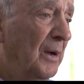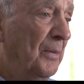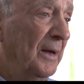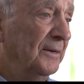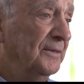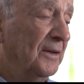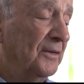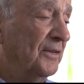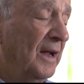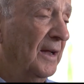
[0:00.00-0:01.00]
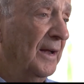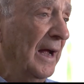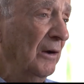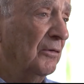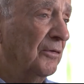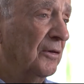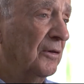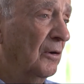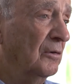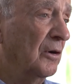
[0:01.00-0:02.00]
My parents said, stay in the house,
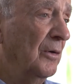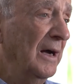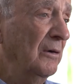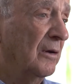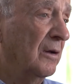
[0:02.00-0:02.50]
don't go out.